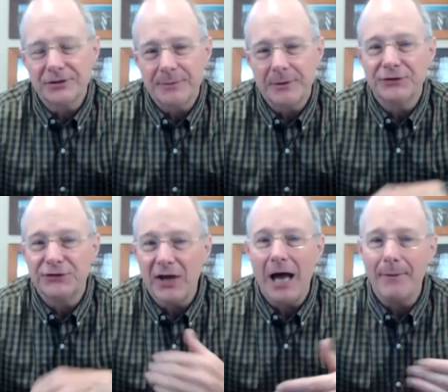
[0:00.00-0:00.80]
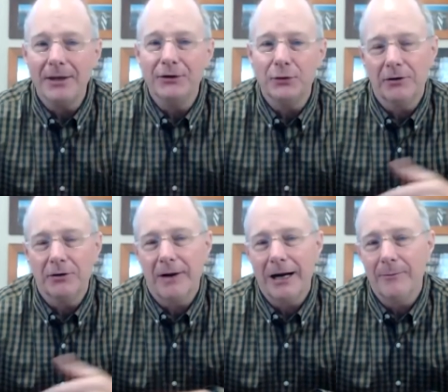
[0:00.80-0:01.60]
experience got me into an
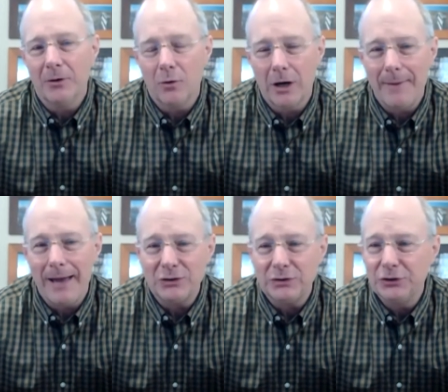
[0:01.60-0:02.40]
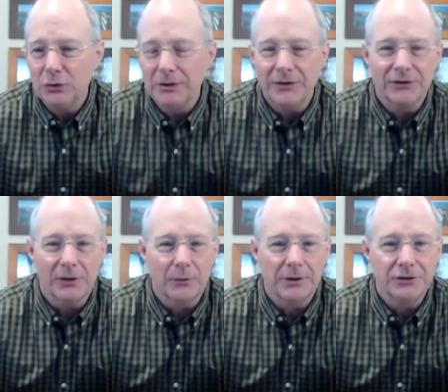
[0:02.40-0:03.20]
environment where I'm actually doing things I
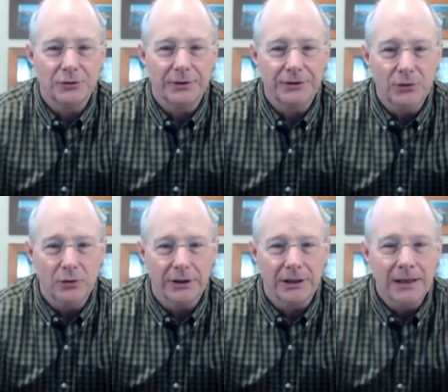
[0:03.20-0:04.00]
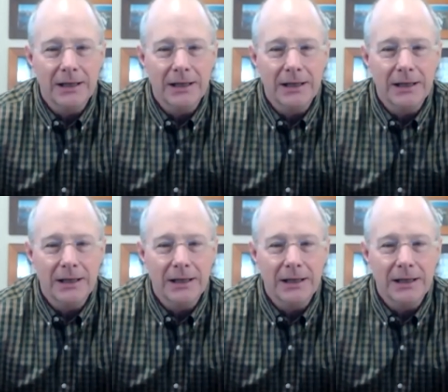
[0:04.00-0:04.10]
really enjoy doing.